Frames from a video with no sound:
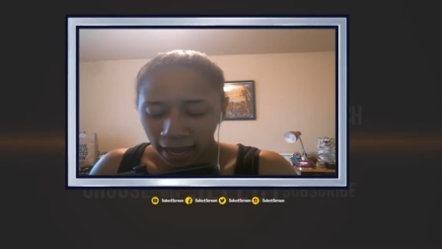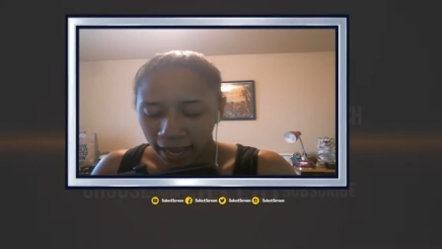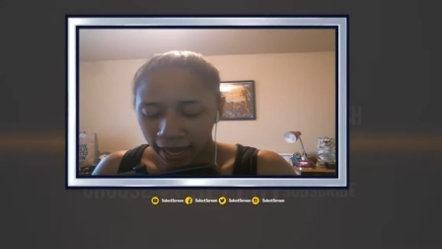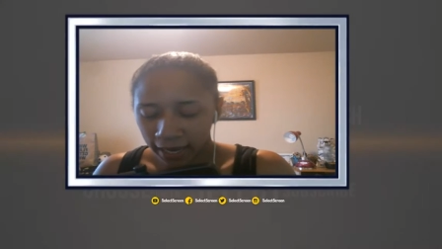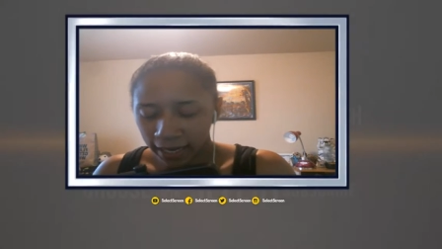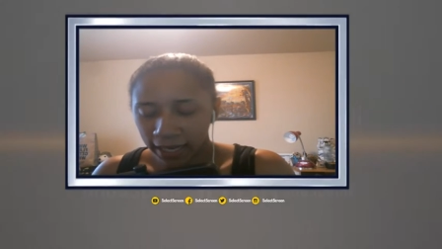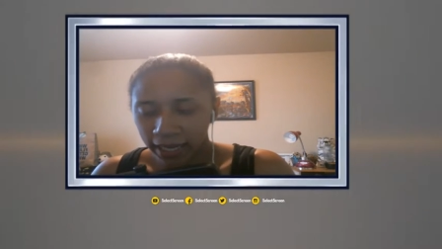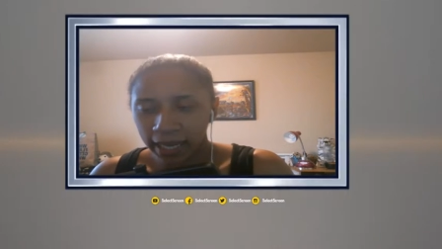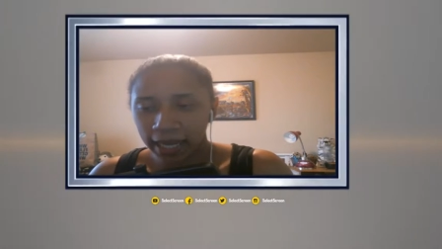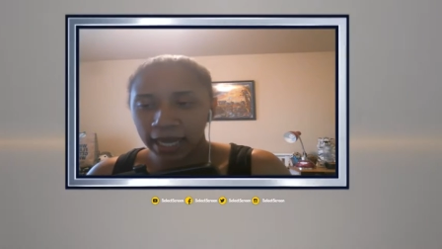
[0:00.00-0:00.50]

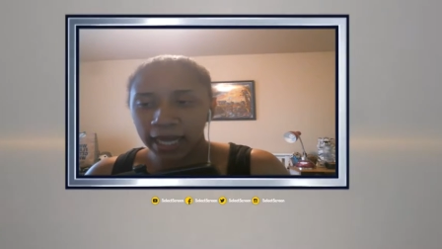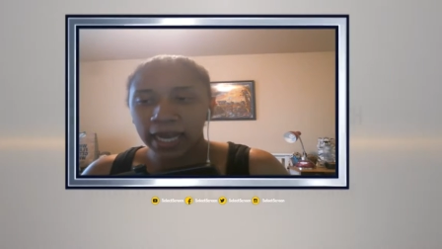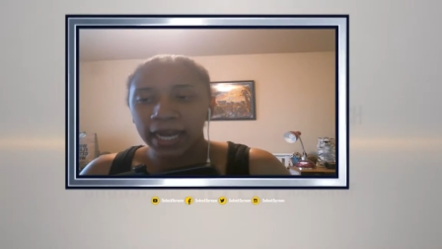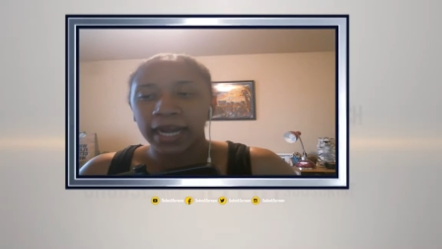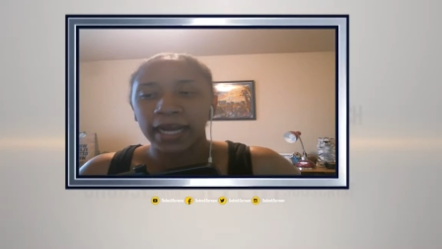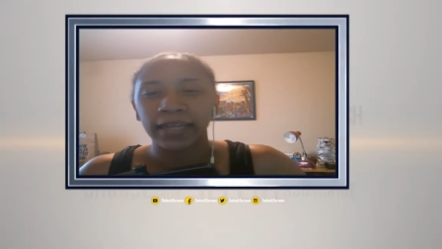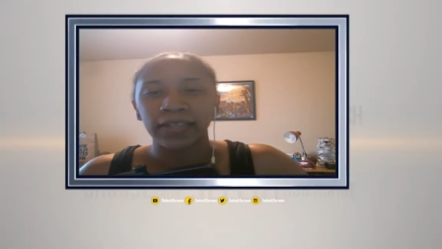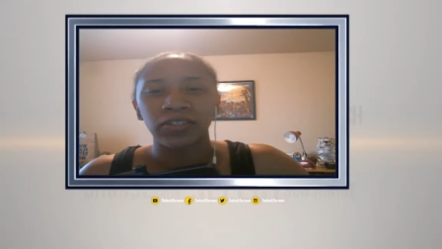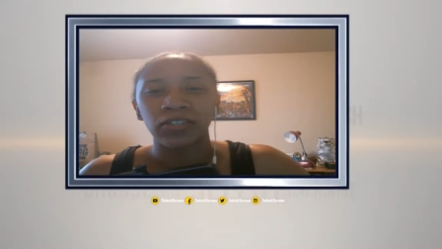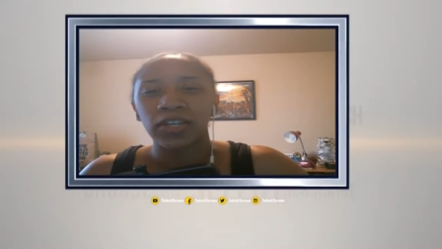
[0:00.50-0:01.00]
And again,
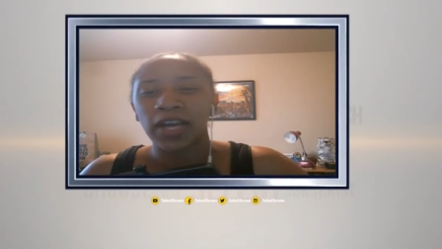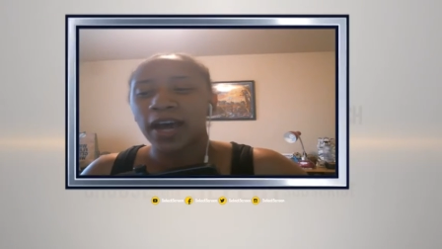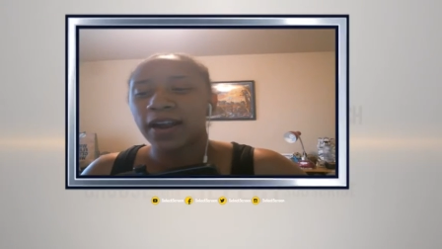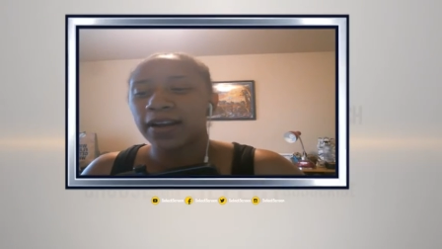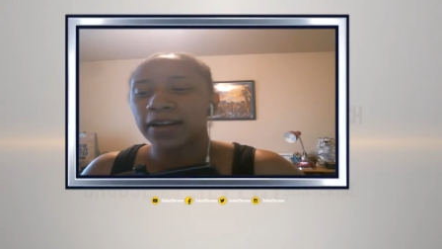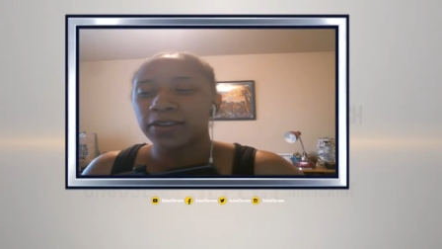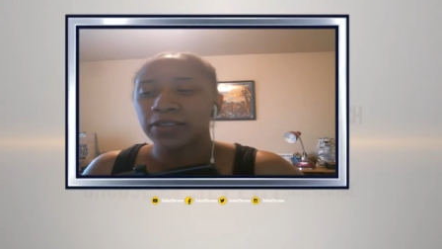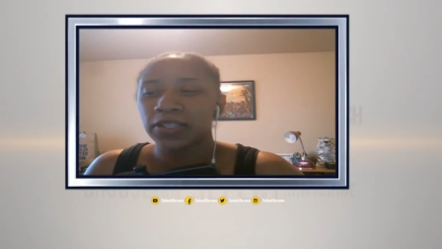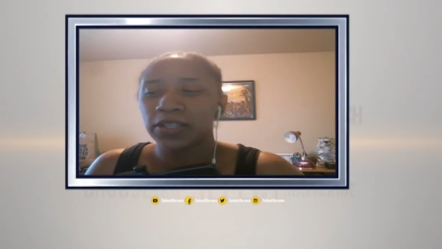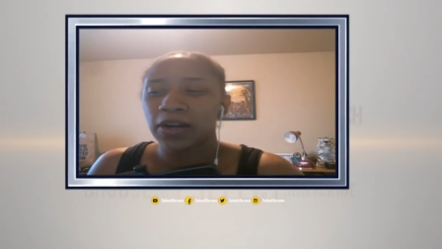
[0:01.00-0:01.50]
shout
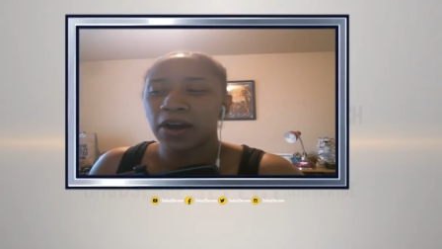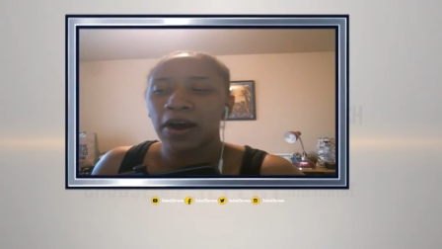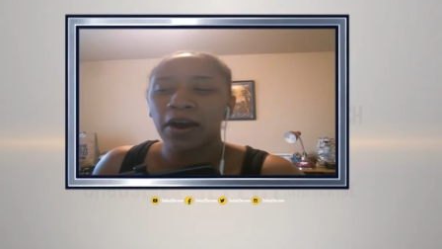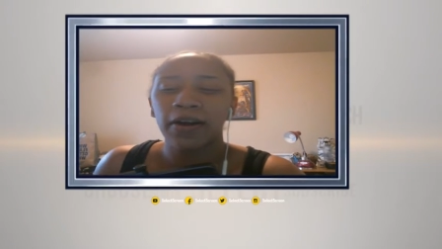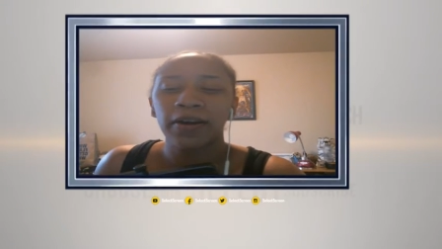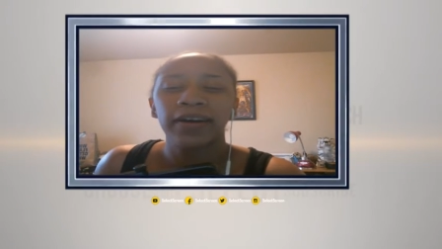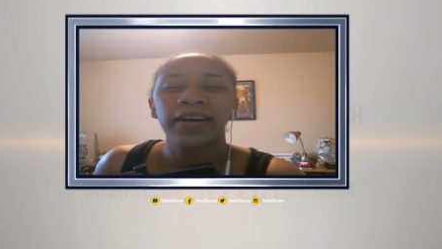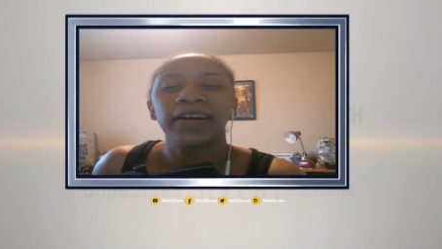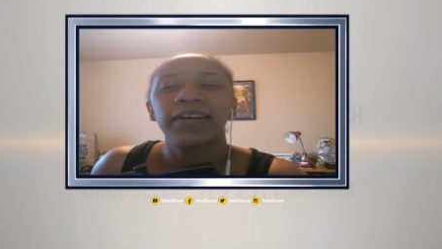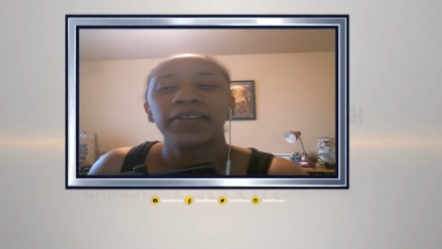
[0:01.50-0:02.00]
out to
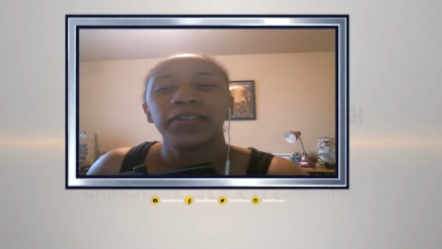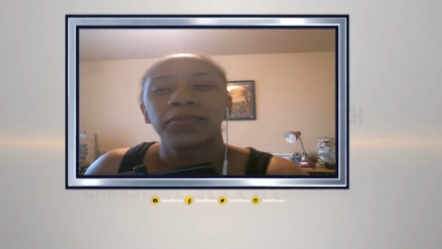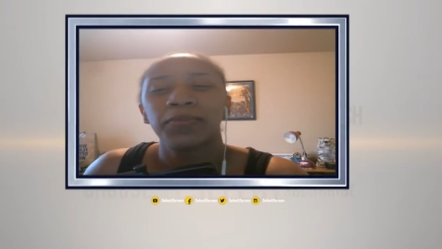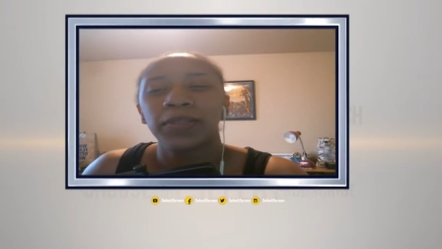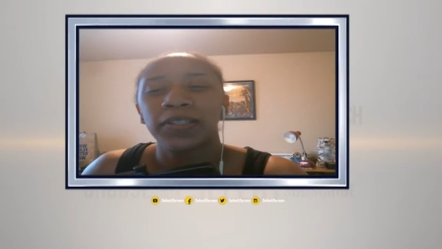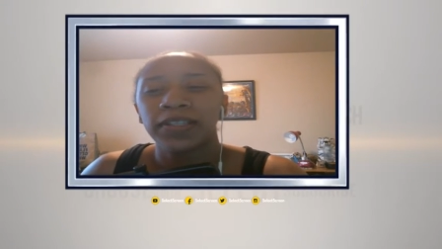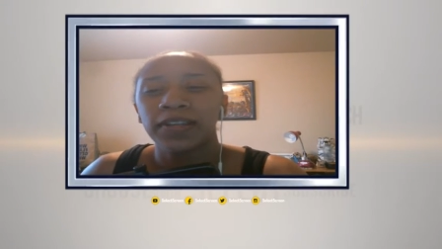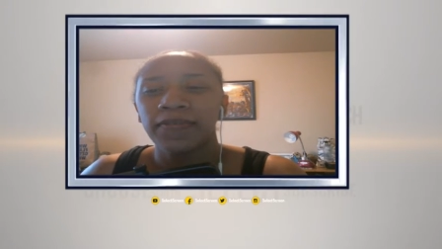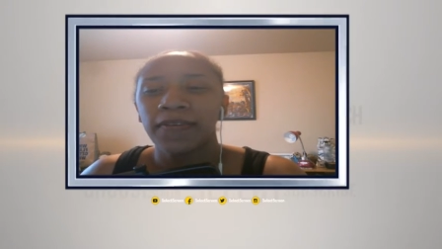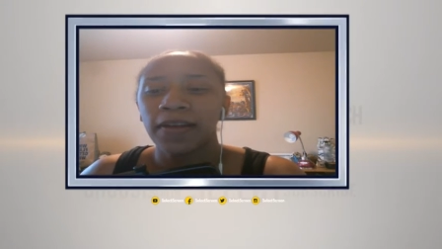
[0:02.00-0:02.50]
R L
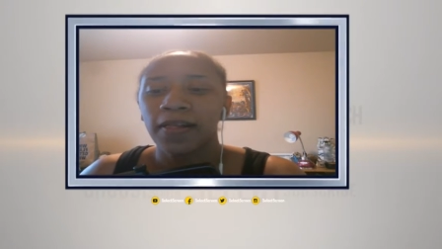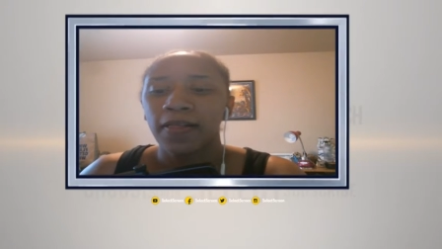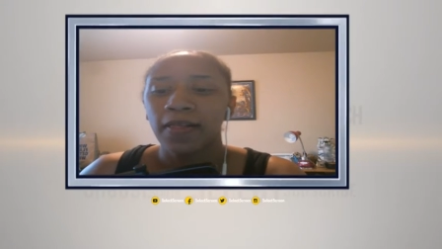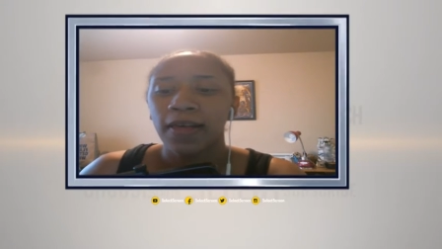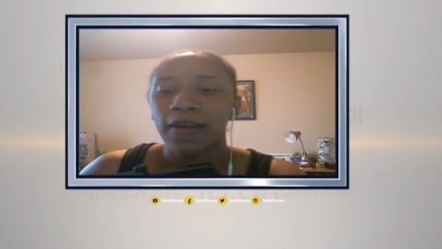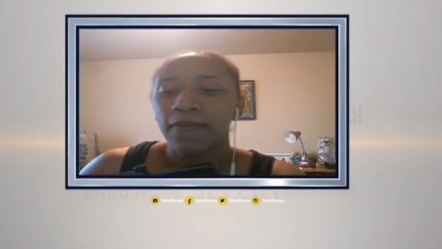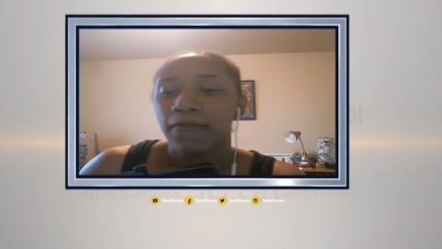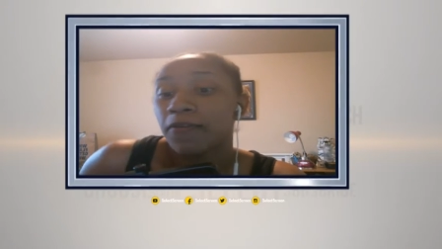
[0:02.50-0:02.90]
specifically